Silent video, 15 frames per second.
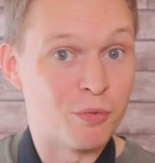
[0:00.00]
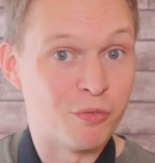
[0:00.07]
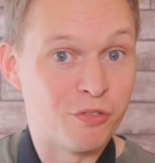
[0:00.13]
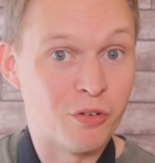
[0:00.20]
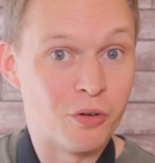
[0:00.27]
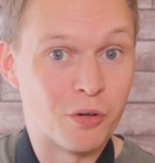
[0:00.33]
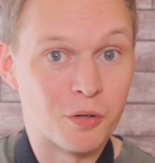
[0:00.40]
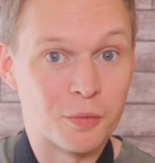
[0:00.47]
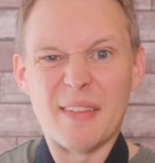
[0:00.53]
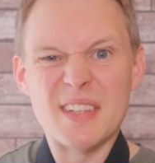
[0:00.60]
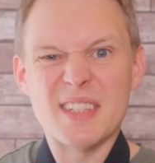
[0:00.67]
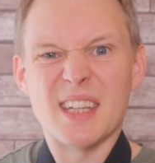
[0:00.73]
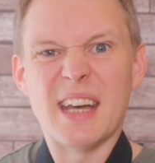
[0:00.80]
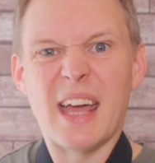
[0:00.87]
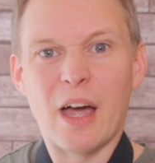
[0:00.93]
before, and
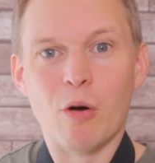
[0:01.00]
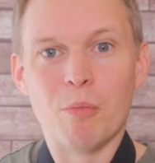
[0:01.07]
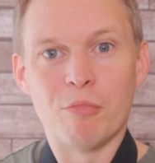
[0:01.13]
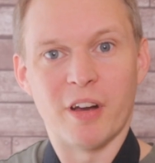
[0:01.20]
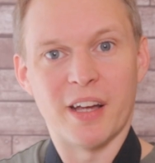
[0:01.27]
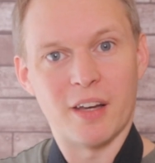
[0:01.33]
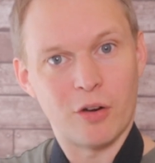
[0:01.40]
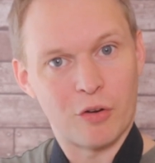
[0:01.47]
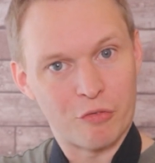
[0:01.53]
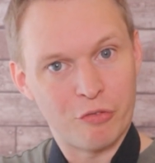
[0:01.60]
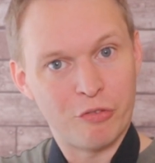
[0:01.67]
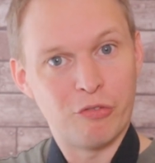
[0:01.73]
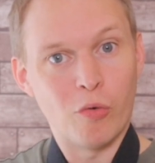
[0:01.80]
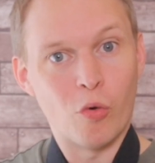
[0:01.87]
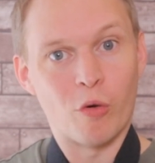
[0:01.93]
this can help bring a lot of
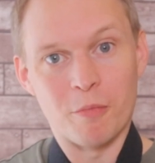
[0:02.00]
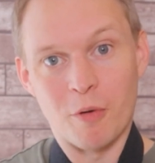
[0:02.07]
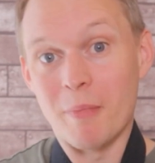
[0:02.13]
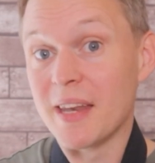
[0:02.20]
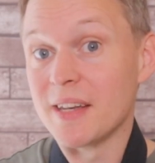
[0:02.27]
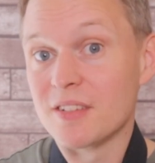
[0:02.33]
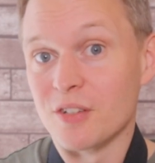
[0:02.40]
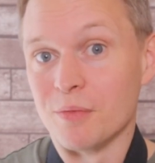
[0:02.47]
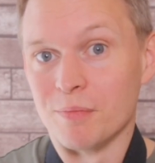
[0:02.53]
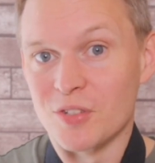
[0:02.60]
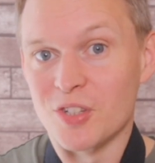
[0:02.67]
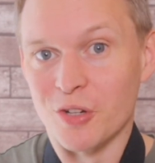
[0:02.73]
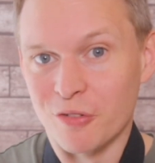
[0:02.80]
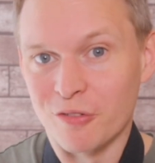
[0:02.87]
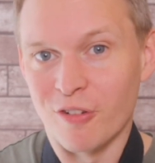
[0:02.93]
forward momentum to your